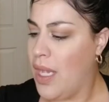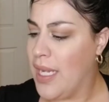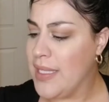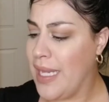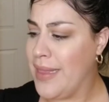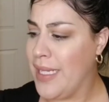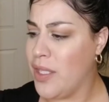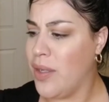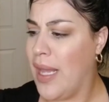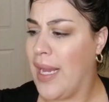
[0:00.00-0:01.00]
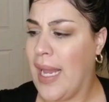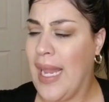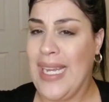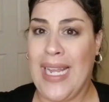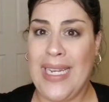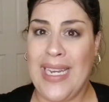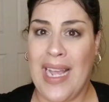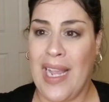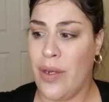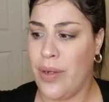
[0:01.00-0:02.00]
Because I think they're like
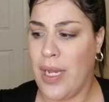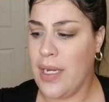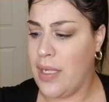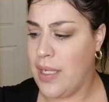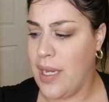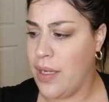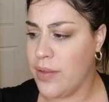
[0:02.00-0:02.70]
$8.99 or $9.99